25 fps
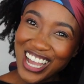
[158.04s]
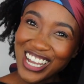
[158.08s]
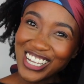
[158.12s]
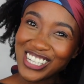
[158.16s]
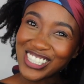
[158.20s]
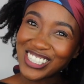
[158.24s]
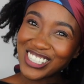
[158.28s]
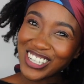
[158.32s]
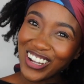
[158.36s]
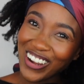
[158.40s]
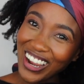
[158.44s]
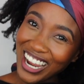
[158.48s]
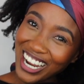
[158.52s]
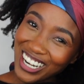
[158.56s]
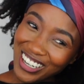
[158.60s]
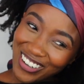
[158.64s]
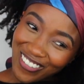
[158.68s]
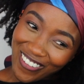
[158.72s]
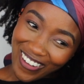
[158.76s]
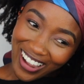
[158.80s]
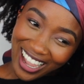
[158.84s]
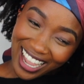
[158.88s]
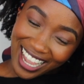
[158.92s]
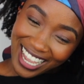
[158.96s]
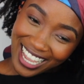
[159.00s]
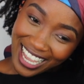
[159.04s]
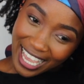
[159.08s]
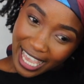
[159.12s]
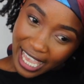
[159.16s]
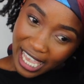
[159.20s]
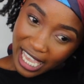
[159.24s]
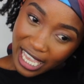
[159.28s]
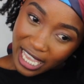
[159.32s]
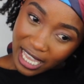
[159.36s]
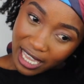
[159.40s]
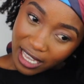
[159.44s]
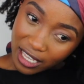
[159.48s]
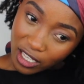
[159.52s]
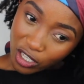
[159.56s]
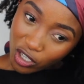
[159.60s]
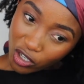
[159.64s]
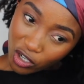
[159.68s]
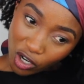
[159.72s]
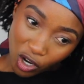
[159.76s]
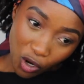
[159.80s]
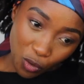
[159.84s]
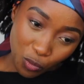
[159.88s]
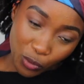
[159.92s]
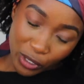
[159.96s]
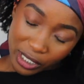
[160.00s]
So anyway,
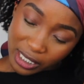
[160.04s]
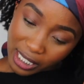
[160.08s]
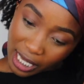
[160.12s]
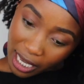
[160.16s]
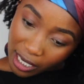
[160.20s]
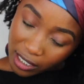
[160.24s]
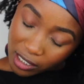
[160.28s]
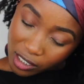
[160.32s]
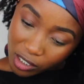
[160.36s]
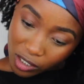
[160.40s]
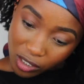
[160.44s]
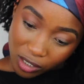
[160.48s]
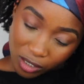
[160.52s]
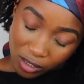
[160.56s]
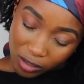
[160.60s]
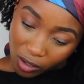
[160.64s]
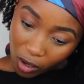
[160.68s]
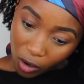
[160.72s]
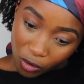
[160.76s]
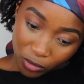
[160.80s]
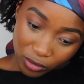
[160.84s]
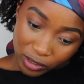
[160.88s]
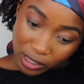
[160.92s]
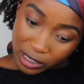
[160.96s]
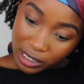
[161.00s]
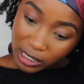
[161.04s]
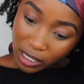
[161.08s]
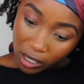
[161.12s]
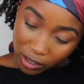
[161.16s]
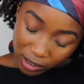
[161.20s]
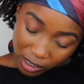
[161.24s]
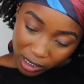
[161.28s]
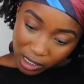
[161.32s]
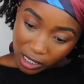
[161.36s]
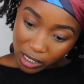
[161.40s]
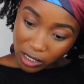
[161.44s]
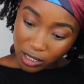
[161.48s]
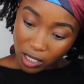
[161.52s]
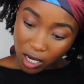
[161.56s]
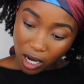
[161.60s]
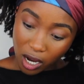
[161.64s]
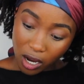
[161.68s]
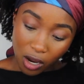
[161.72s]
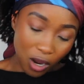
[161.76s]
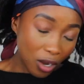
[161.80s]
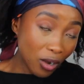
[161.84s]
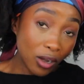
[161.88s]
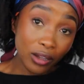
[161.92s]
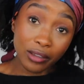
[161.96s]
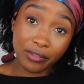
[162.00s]
we text on
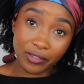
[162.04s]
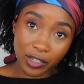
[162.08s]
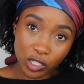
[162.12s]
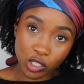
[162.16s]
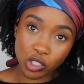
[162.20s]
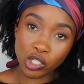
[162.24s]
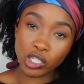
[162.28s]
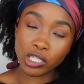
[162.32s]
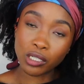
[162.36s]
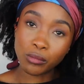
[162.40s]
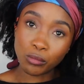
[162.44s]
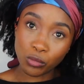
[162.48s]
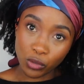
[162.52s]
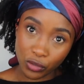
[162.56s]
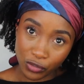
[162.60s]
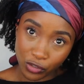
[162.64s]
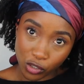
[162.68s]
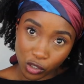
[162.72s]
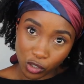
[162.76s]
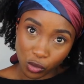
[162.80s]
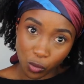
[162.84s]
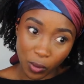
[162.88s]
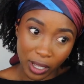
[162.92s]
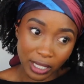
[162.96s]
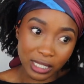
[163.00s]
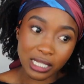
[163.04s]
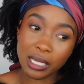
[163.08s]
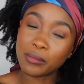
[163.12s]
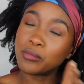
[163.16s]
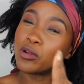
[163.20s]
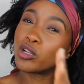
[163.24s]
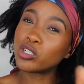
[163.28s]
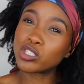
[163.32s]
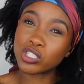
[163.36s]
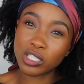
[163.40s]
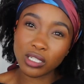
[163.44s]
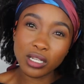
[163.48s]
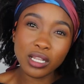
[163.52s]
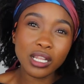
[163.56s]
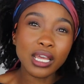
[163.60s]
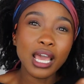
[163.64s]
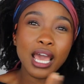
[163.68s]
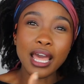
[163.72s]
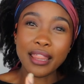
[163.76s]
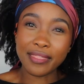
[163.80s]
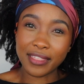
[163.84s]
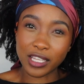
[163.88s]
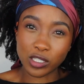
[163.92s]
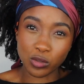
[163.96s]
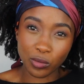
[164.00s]
Tinder, eventually moved to WhatsApp. Naturally,
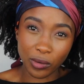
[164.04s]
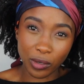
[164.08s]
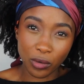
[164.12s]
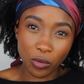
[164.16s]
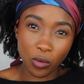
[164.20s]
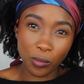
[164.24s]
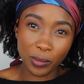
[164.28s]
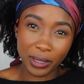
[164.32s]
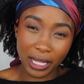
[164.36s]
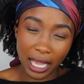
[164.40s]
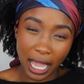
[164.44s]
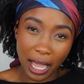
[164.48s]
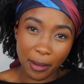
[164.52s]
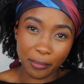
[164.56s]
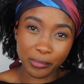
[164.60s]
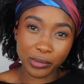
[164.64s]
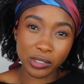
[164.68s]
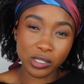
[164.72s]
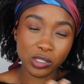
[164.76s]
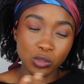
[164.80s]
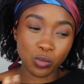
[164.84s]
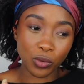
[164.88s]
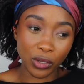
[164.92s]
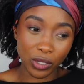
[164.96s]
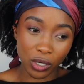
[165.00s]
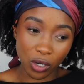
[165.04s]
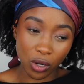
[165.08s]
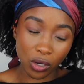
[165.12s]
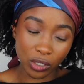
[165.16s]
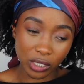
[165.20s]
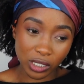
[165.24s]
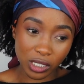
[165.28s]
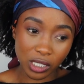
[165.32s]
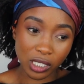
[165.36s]
that's what normally happens when you're on